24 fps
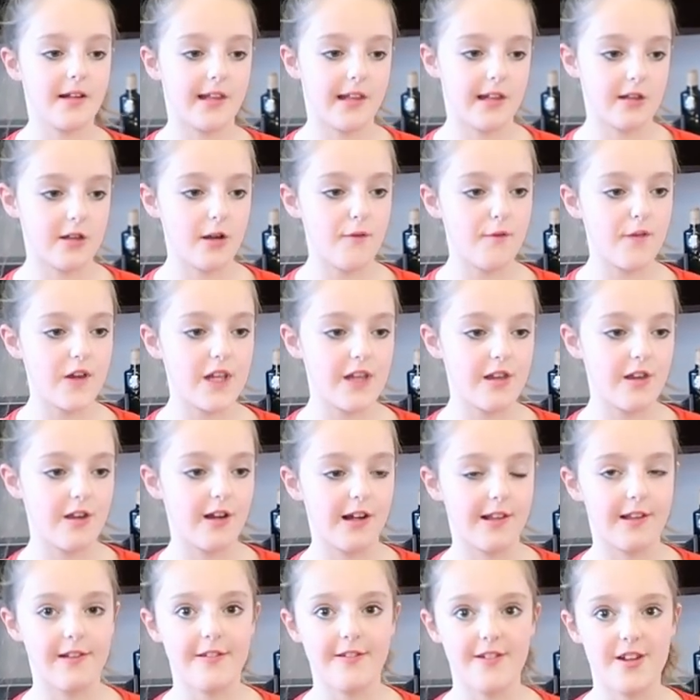because I don't think you
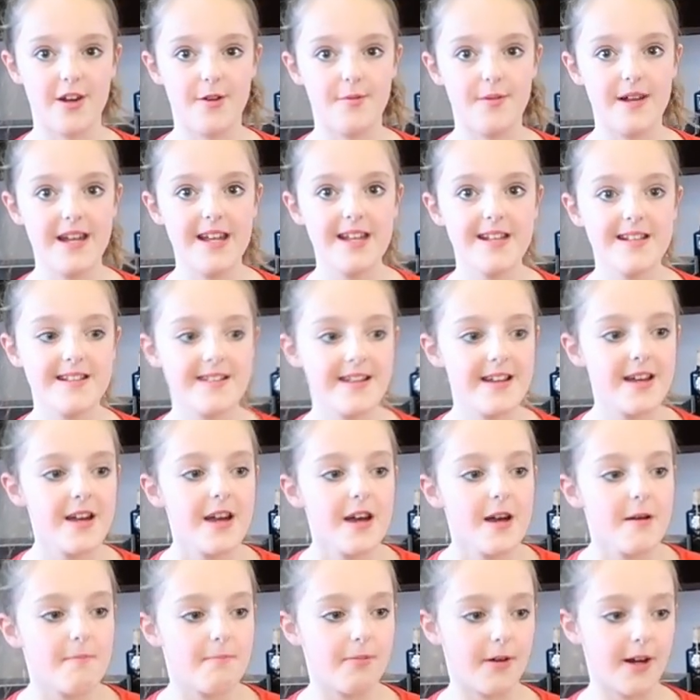guys have noticed,
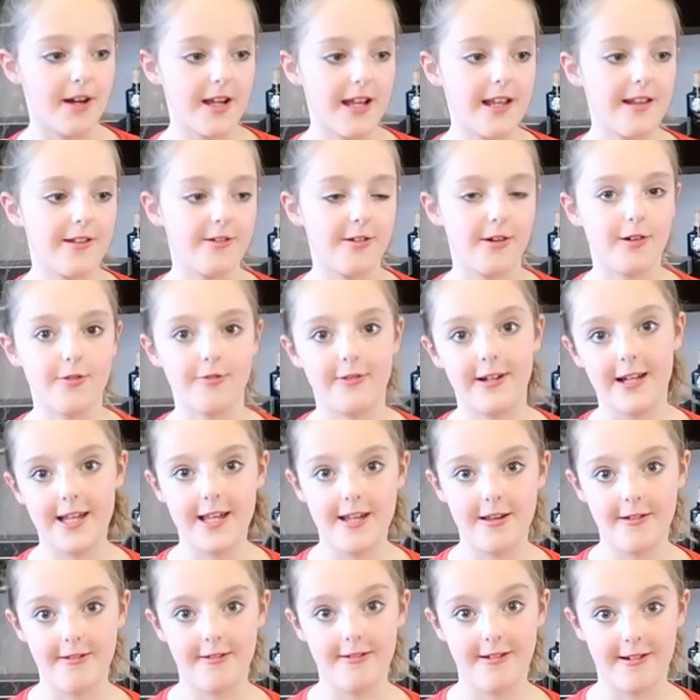but he's got a really
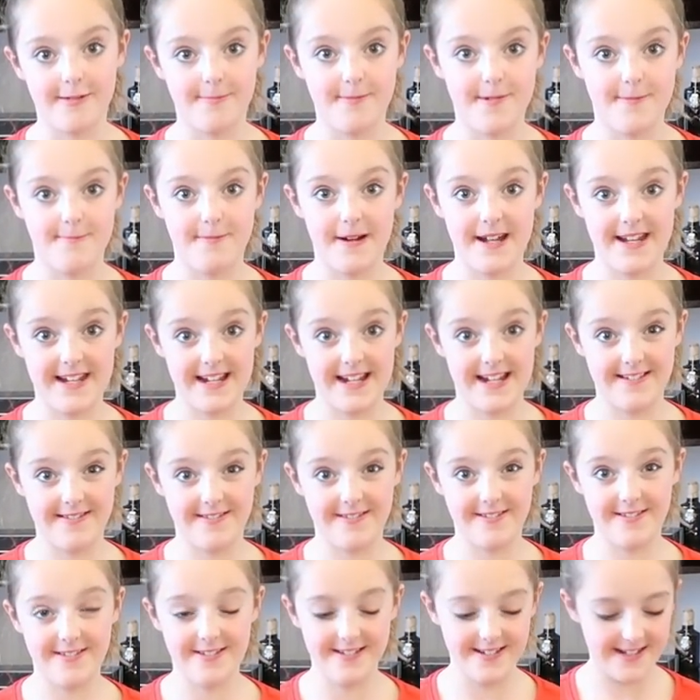cute Christmas bag at
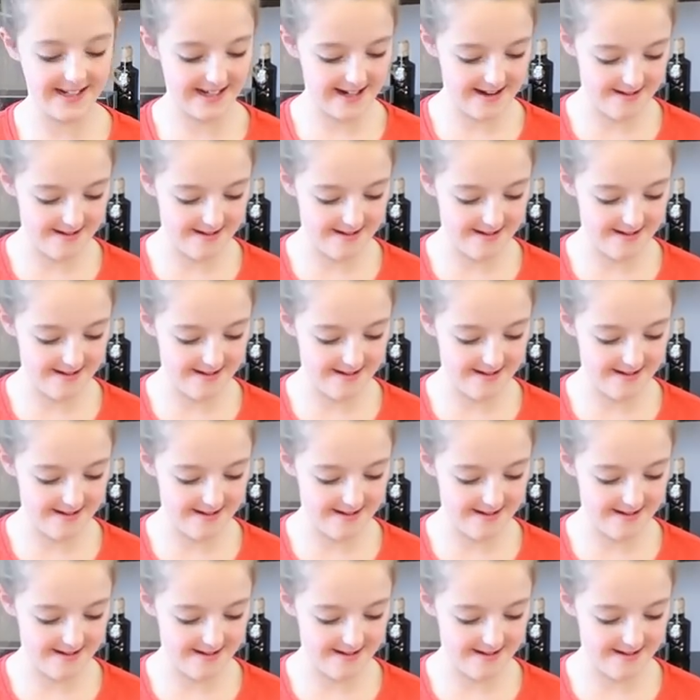home.